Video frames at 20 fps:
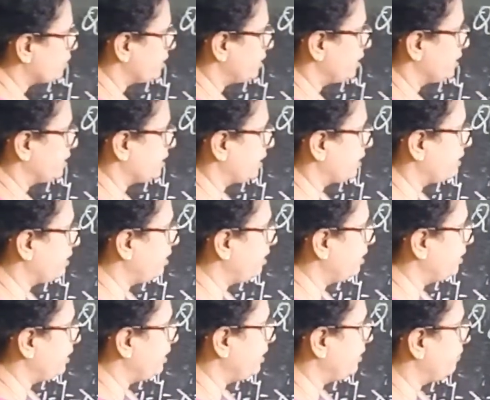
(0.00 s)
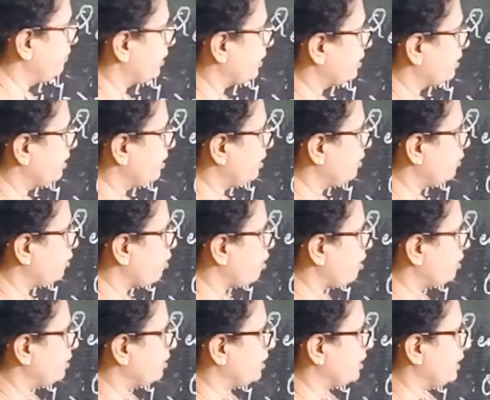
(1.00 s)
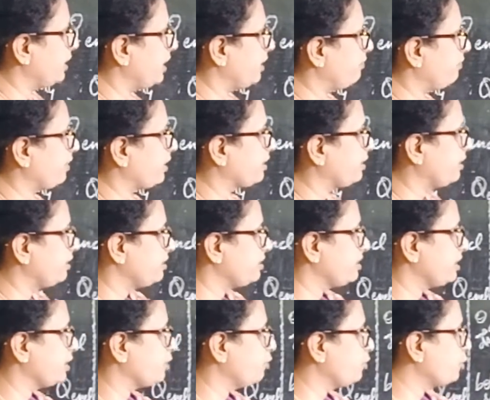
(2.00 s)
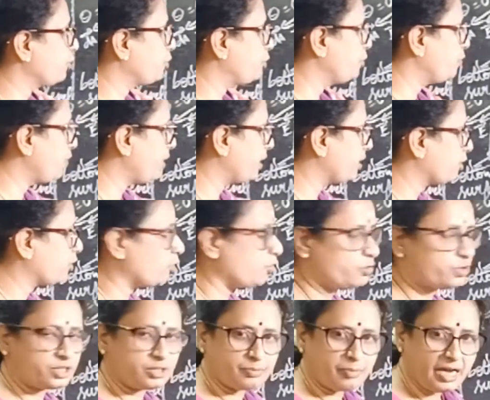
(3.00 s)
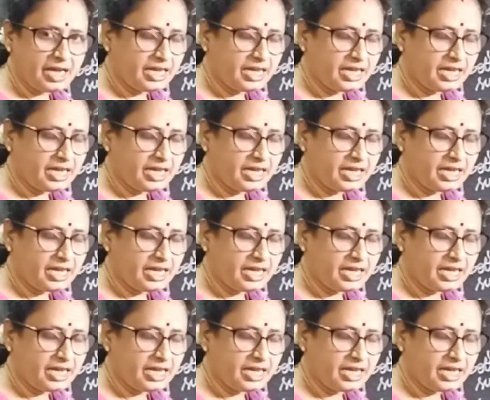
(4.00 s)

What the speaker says: integral E vector dot dA vector is equal to Q enclosed by